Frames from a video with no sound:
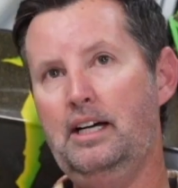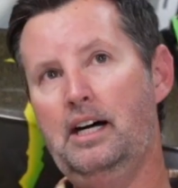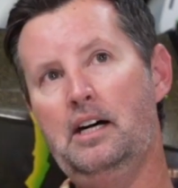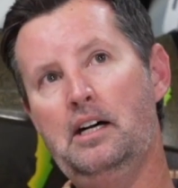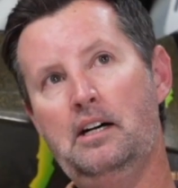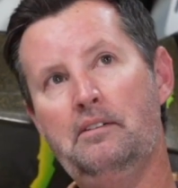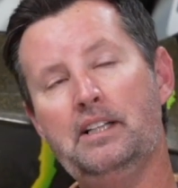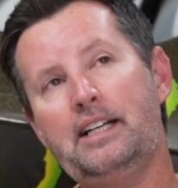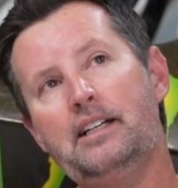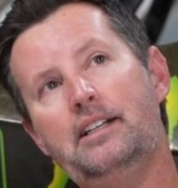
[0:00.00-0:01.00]
of
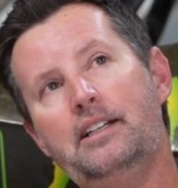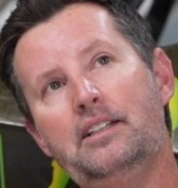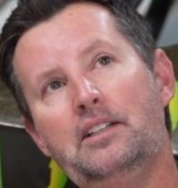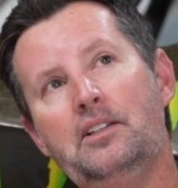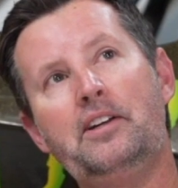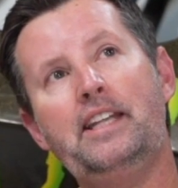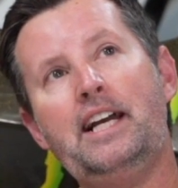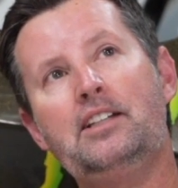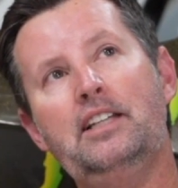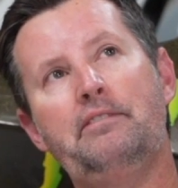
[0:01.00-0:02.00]
like, look at
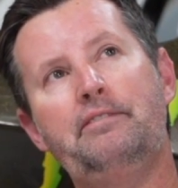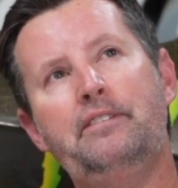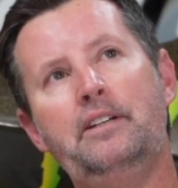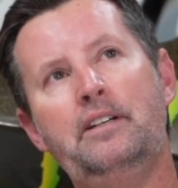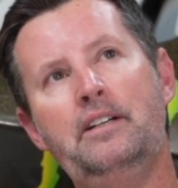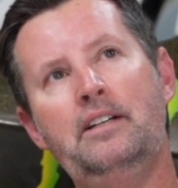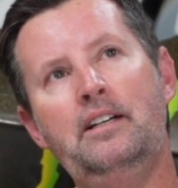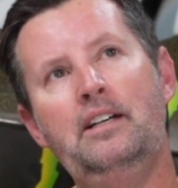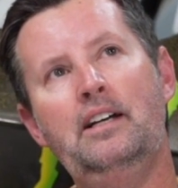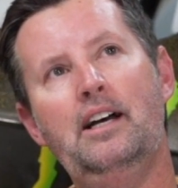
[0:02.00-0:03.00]
that cliff
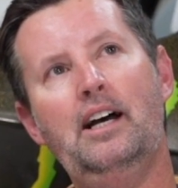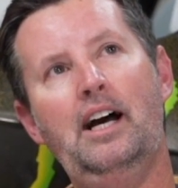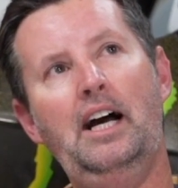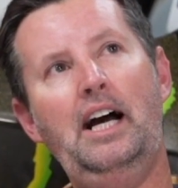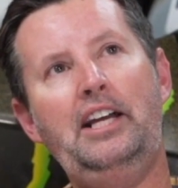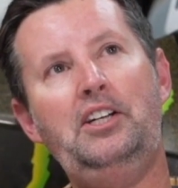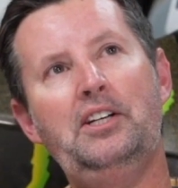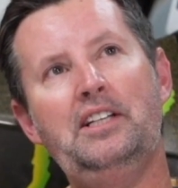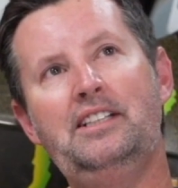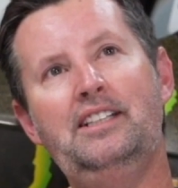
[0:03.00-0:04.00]
uh, I
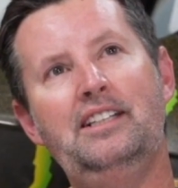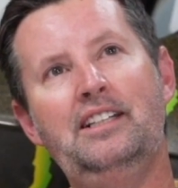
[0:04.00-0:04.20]
could